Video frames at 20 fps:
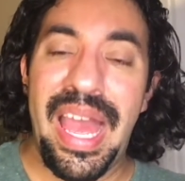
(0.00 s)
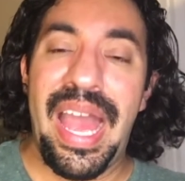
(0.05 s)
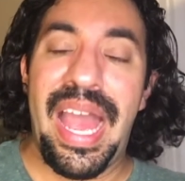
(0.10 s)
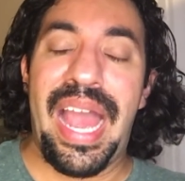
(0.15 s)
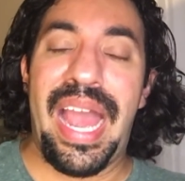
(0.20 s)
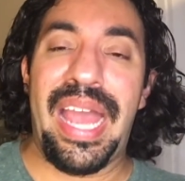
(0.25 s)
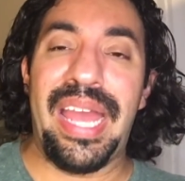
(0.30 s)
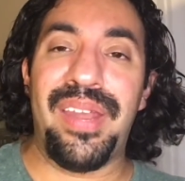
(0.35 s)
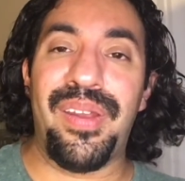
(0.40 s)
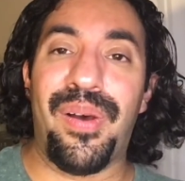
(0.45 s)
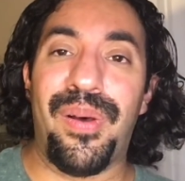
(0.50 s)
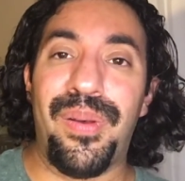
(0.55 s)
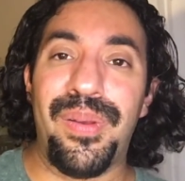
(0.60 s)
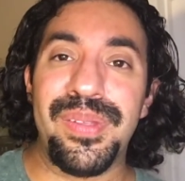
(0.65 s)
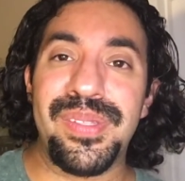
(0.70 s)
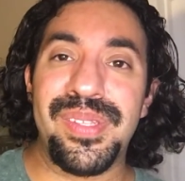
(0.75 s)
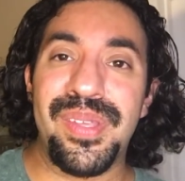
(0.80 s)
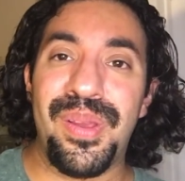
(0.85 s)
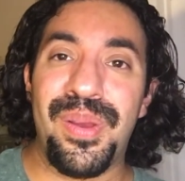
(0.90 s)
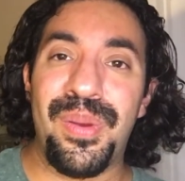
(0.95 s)
And
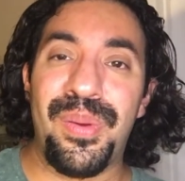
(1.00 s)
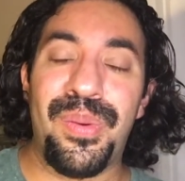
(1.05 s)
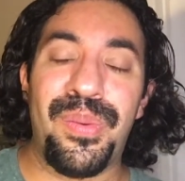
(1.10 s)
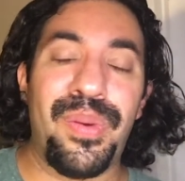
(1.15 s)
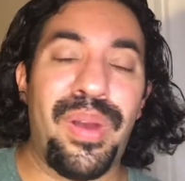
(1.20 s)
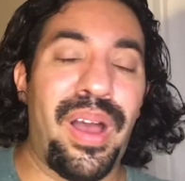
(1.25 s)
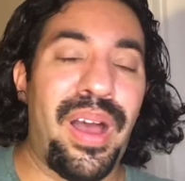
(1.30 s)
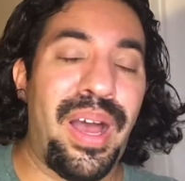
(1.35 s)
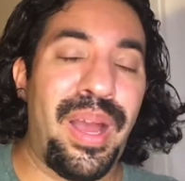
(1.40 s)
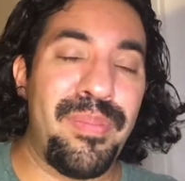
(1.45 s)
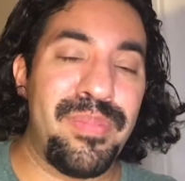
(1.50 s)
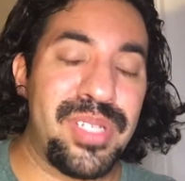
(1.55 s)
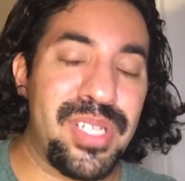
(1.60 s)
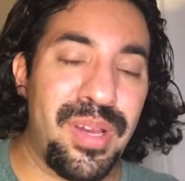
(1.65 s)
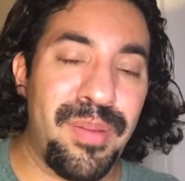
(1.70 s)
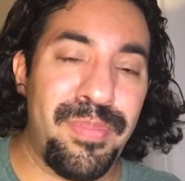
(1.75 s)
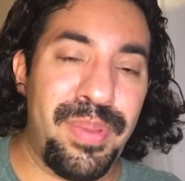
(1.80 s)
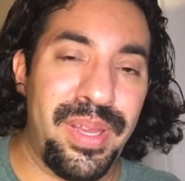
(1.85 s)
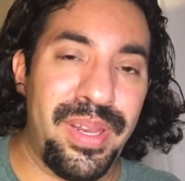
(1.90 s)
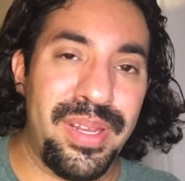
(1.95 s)
also, I'm
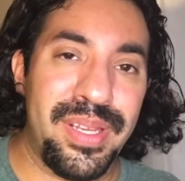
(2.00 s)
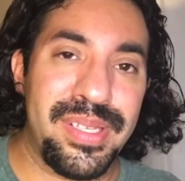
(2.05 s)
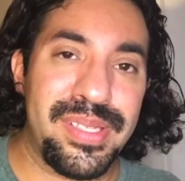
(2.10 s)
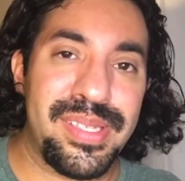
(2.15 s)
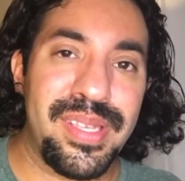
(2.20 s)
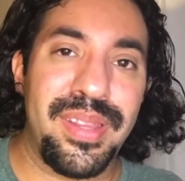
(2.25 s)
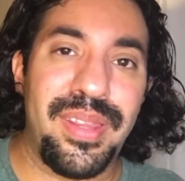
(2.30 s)
John Perez,